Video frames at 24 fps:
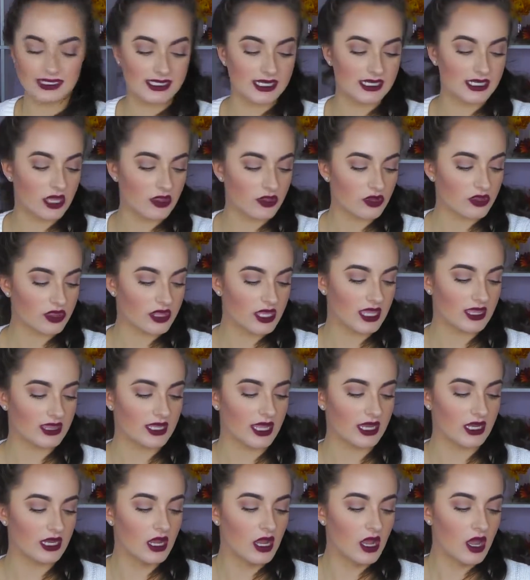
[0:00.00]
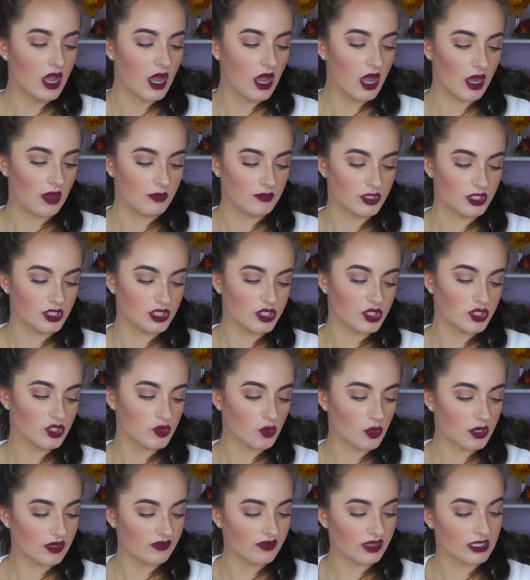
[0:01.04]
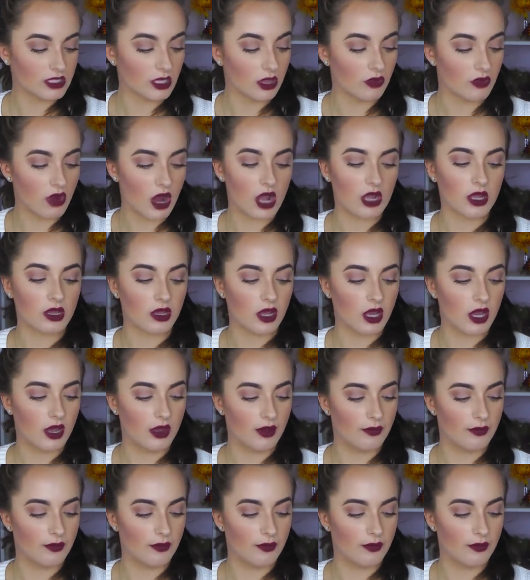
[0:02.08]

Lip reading: it's another thing that sort of like the Lorac